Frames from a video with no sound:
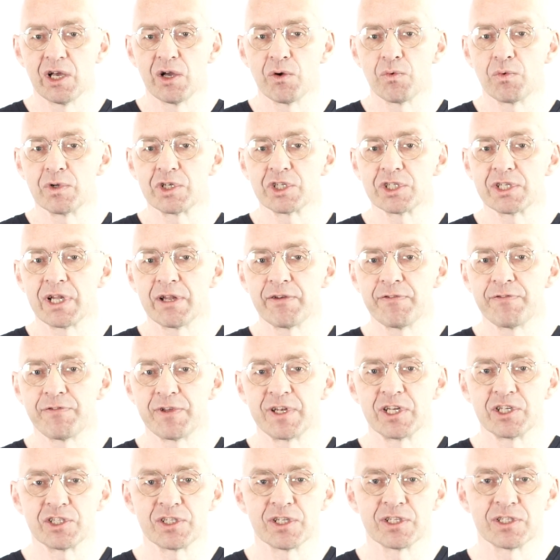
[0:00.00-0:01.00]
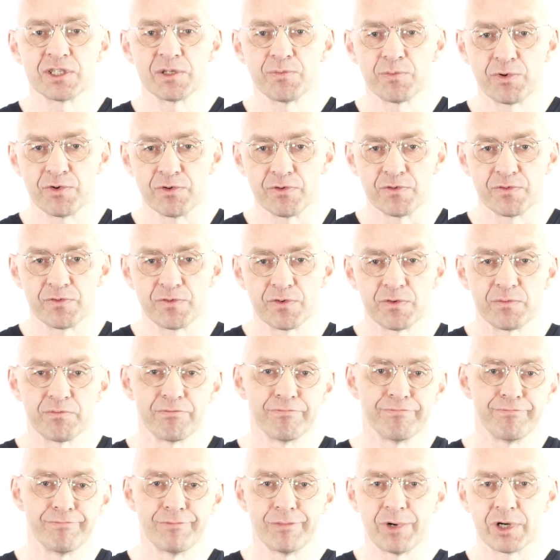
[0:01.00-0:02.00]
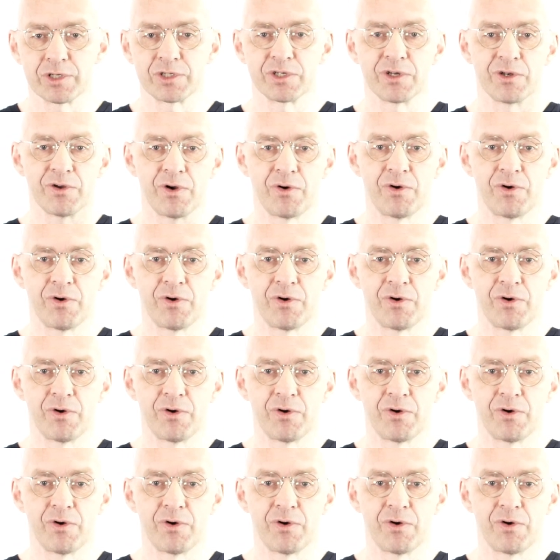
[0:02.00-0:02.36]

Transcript: which then finishes the proof, modulo